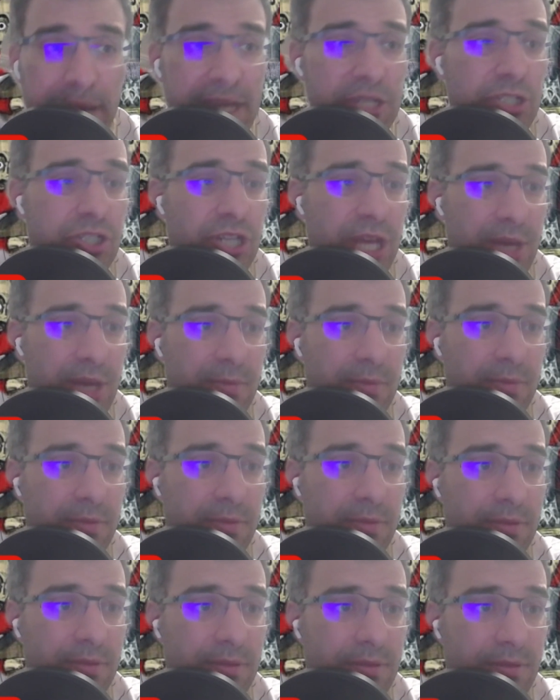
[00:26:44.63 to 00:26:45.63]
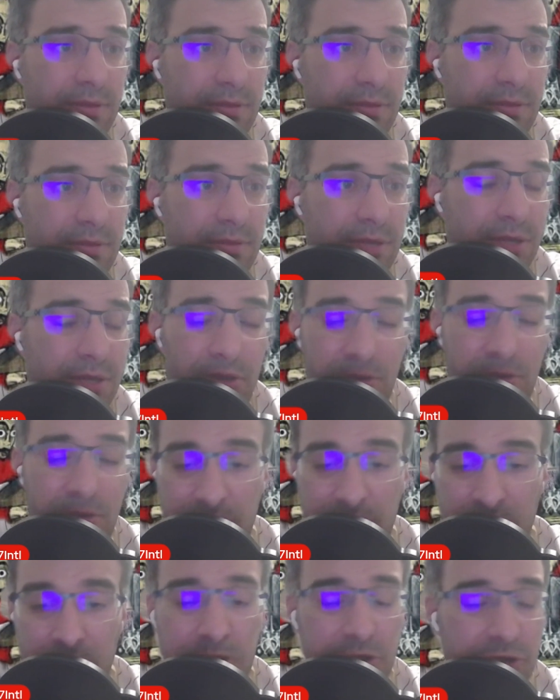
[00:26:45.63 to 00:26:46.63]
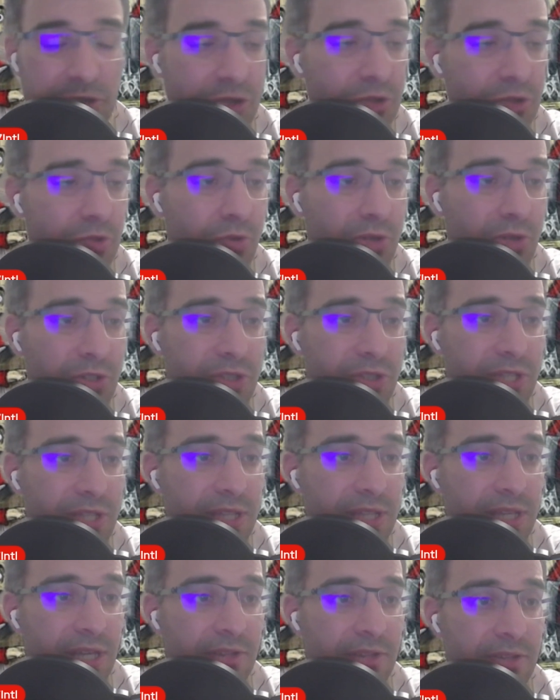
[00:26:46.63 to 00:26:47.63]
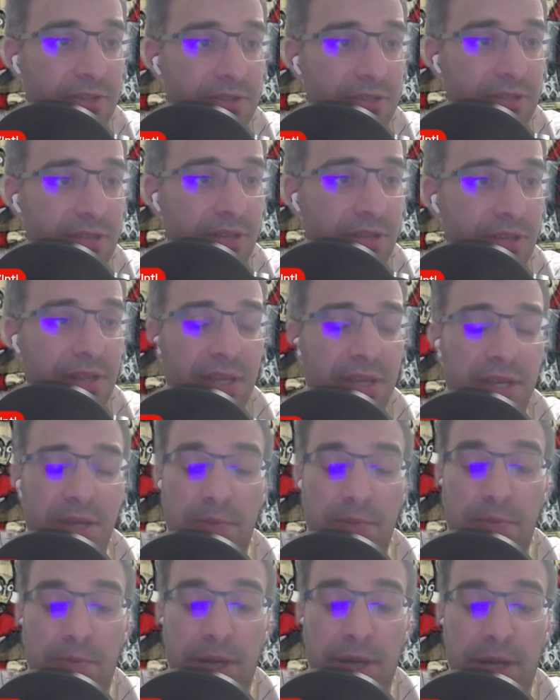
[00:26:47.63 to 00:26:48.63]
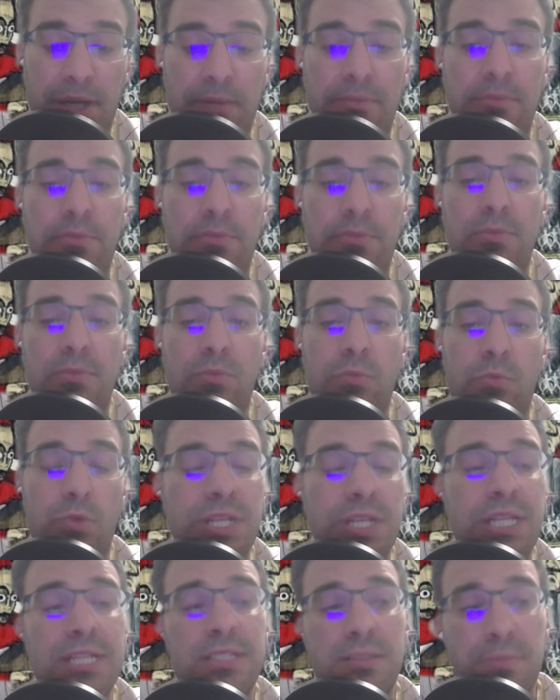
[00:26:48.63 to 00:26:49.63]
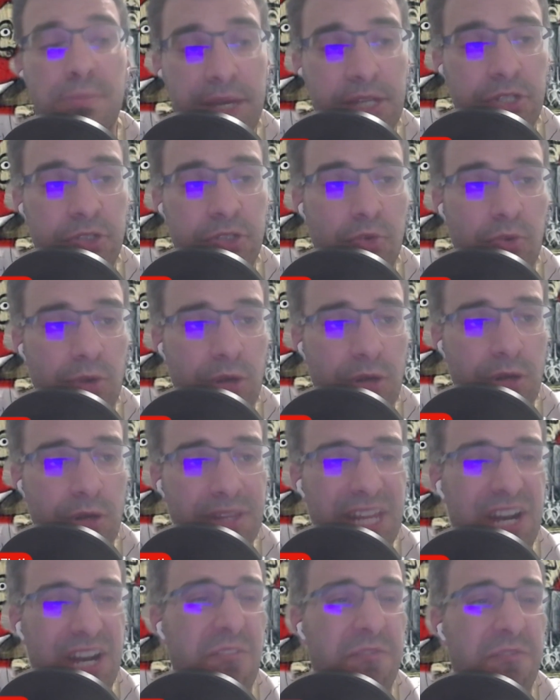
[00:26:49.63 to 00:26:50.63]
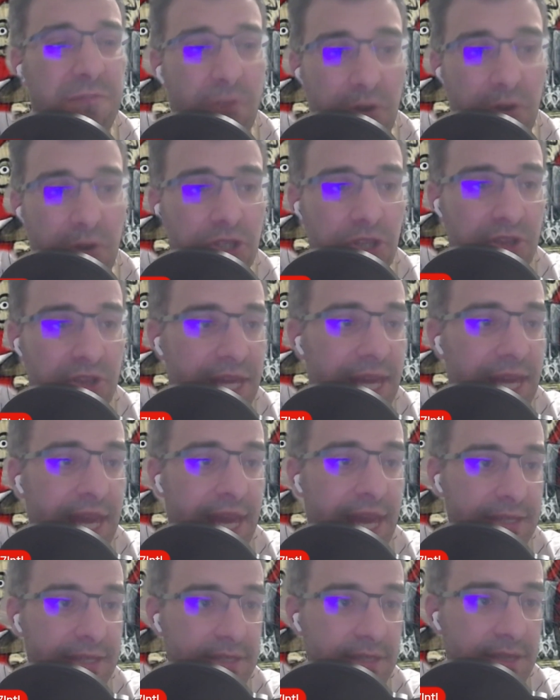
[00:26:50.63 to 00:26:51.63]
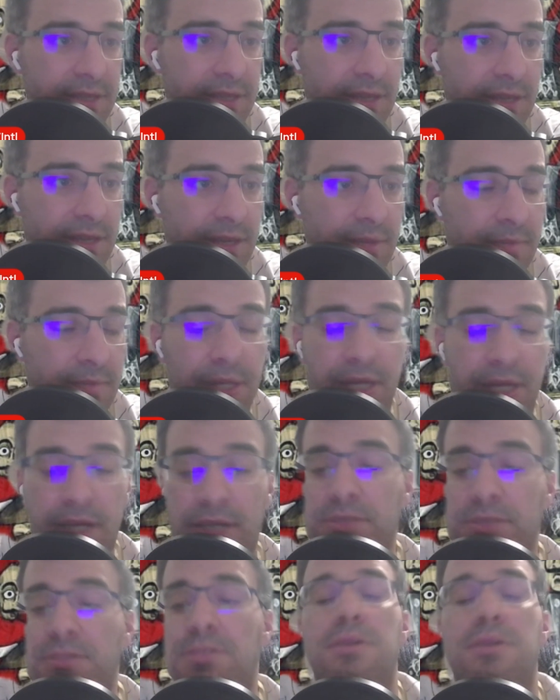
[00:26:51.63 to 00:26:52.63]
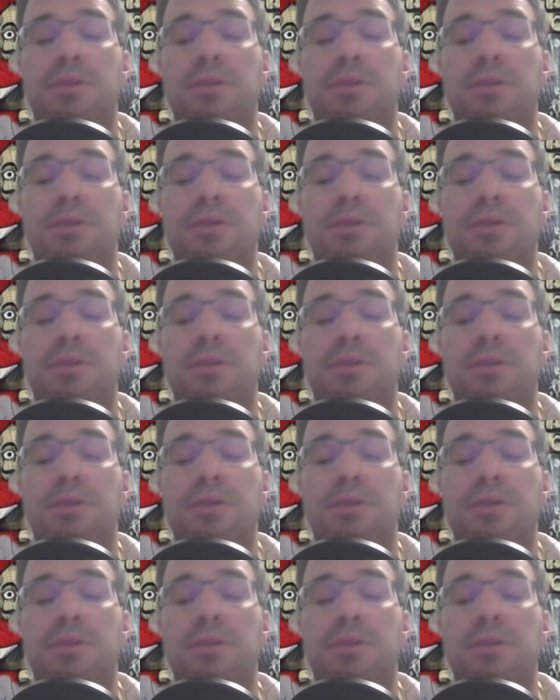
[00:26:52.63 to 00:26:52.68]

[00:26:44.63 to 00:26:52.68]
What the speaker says: shape, one or two worse than the others. But we need to make sure that our foot is on the gas because